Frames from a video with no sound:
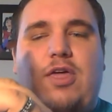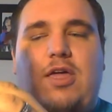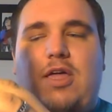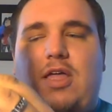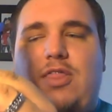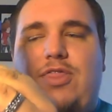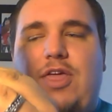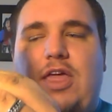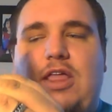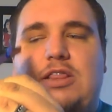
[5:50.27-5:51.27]

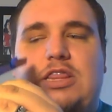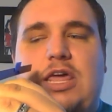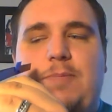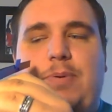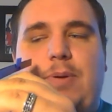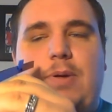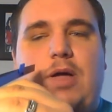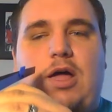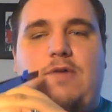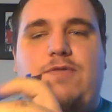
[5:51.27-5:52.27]
the lip
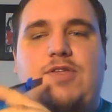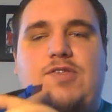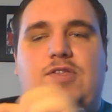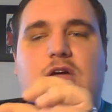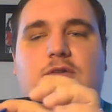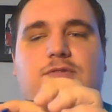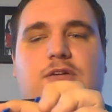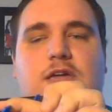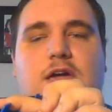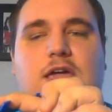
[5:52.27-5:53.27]
of
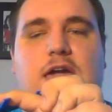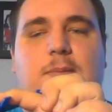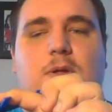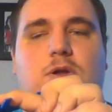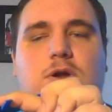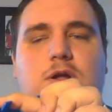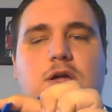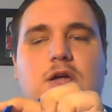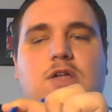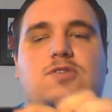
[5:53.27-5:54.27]
the game holder
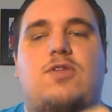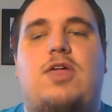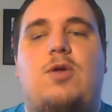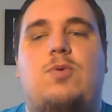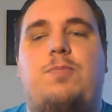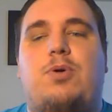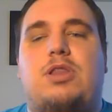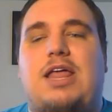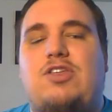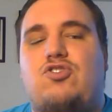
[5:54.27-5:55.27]
so that it would put
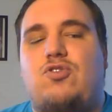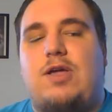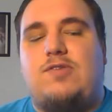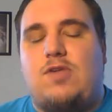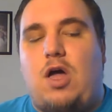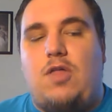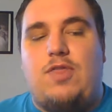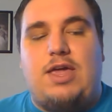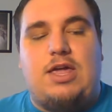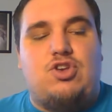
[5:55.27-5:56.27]
less stress on the
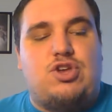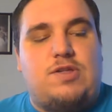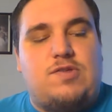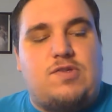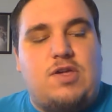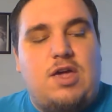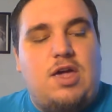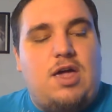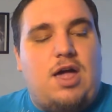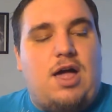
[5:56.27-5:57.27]
hinges.
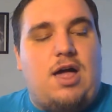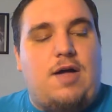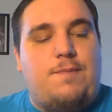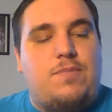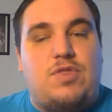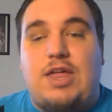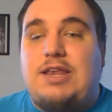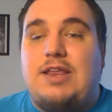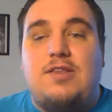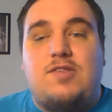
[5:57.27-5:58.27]
They
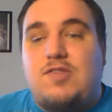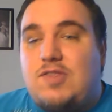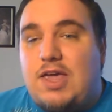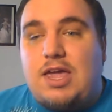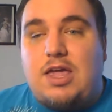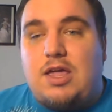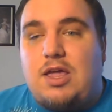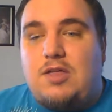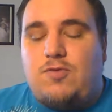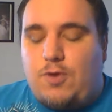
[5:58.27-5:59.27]
didn't stick, as
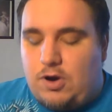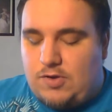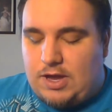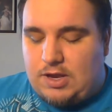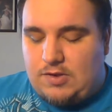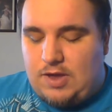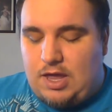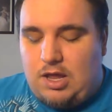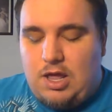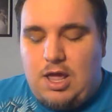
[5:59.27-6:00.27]
far as I could tell.
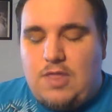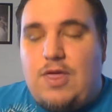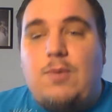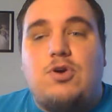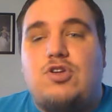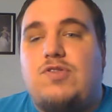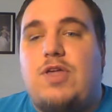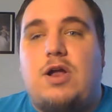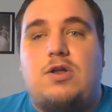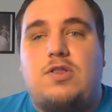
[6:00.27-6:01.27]
They were just
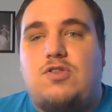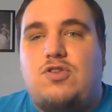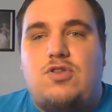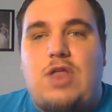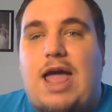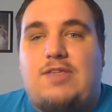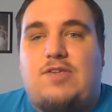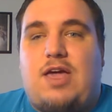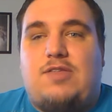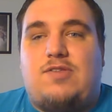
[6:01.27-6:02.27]
there as
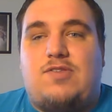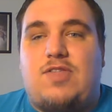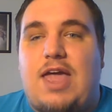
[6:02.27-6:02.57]
a stand in